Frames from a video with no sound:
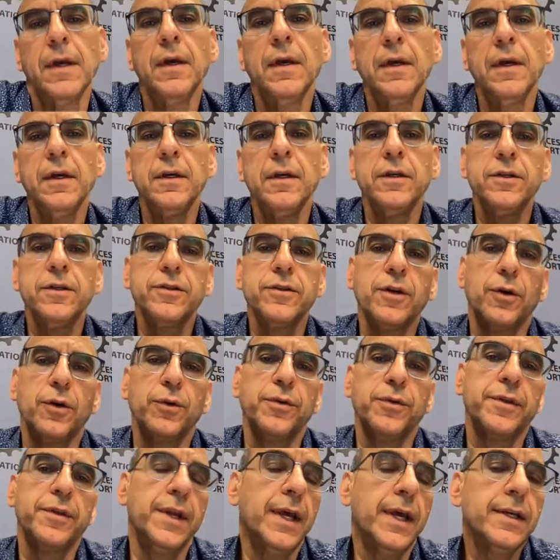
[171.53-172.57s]
So
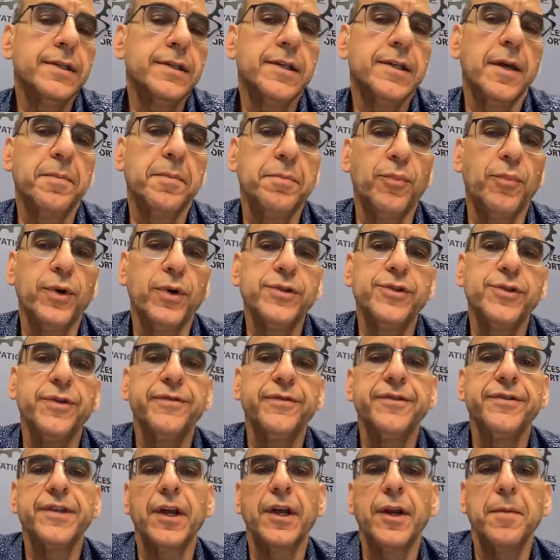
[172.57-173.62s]
the next step, once you've
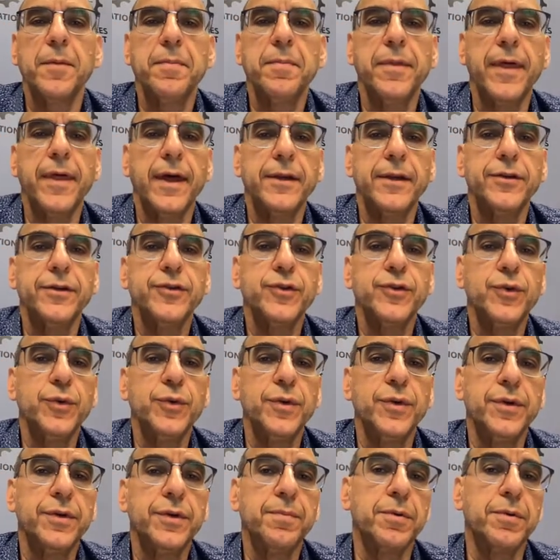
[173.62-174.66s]
set up that
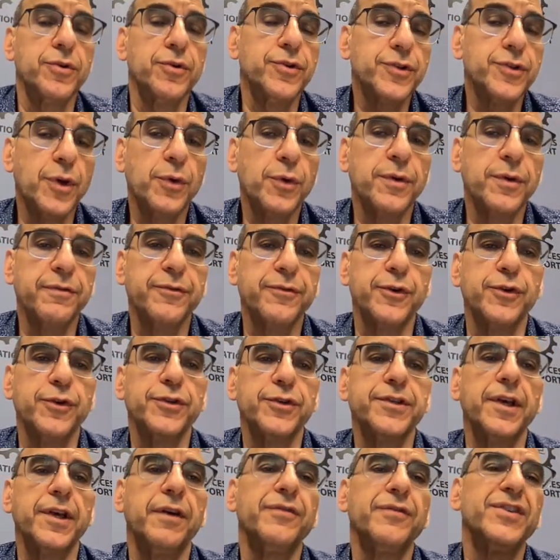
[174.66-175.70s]
student persona for
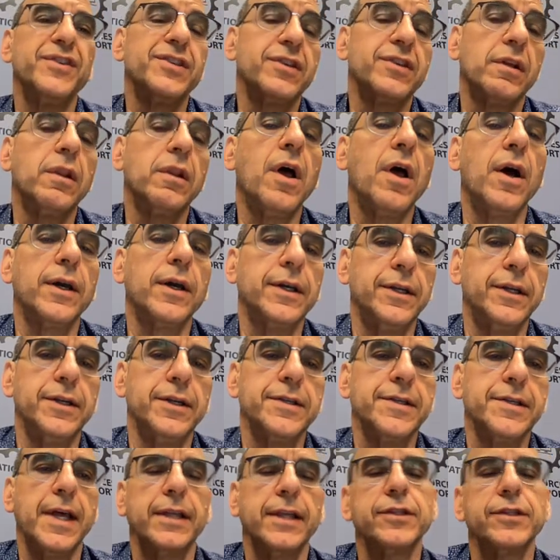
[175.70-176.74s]
yourself, is to log in as
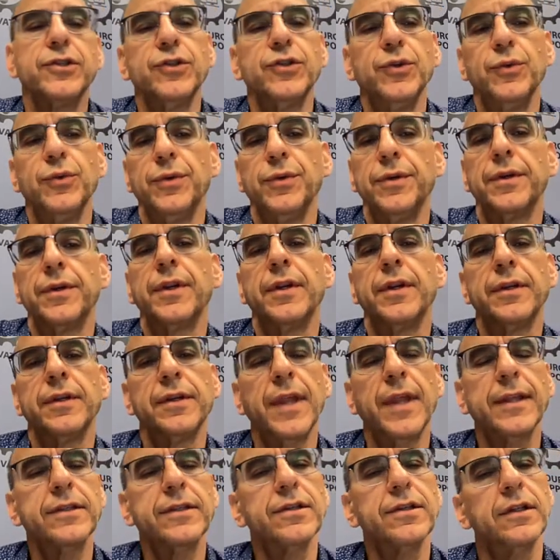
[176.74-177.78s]
that student. And
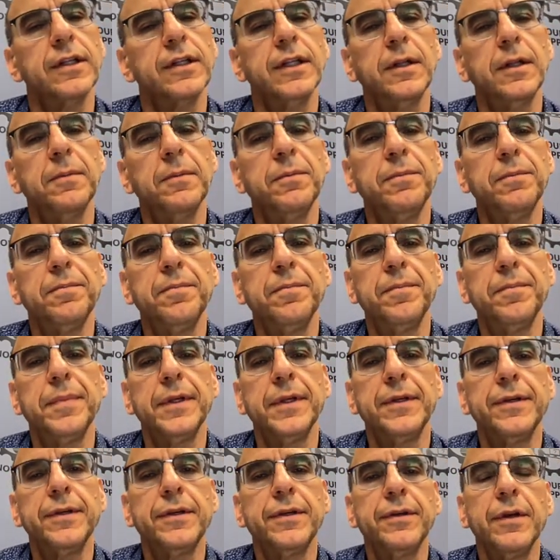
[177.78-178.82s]
that's a little
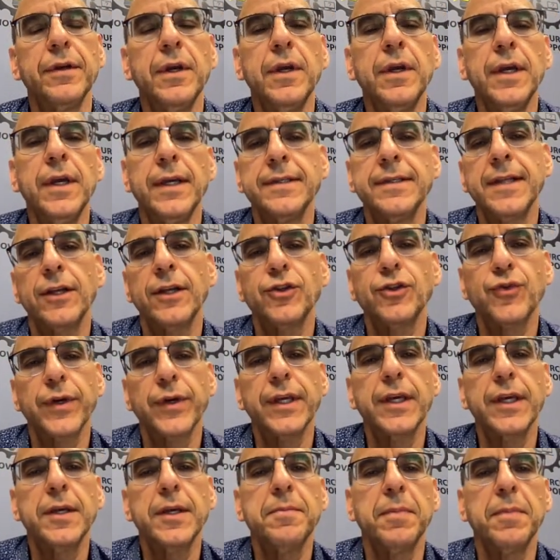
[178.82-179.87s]
bit, it's not
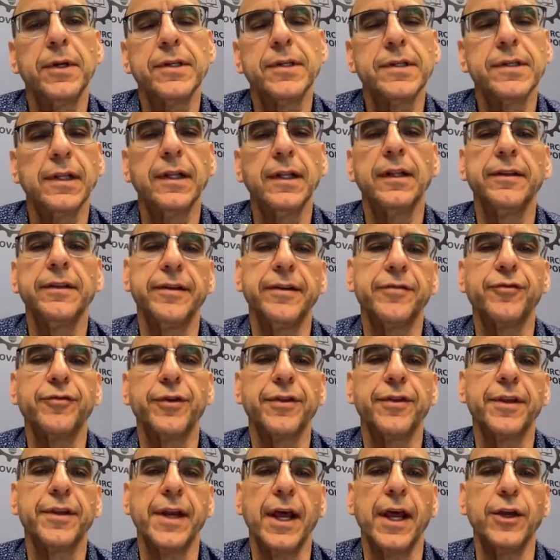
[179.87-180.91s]
tricky, but it's a little different
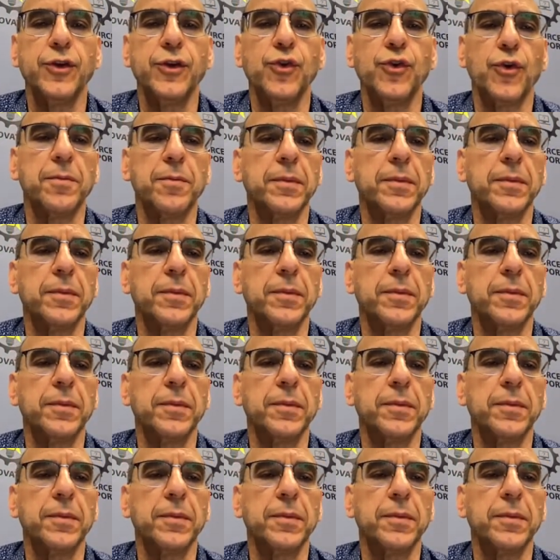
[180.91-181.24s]
than how you normally